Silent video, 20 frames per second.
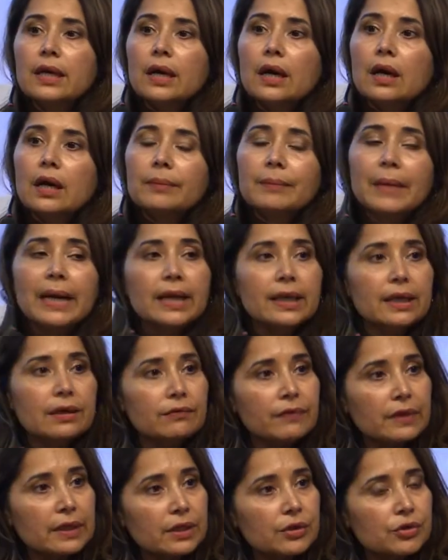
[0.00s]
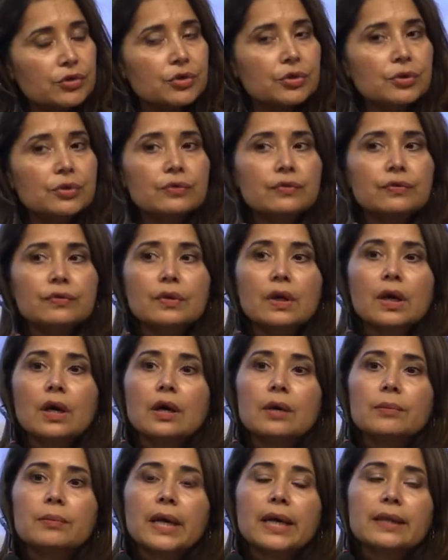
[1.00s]
An Inconvenient Truth
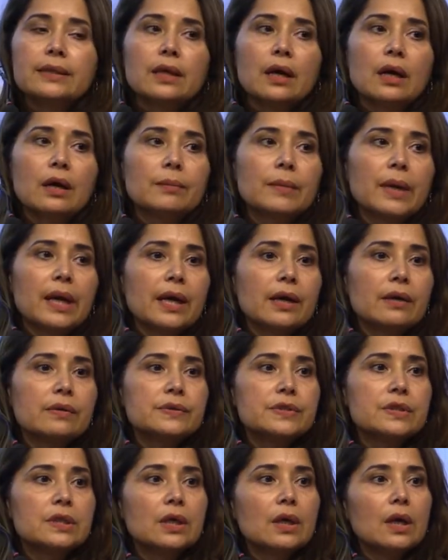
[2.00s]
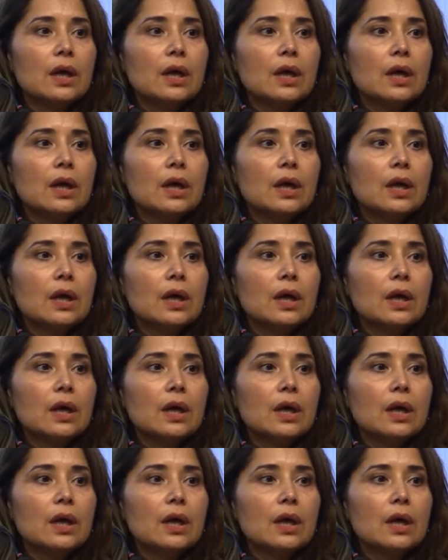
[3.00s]
had come out,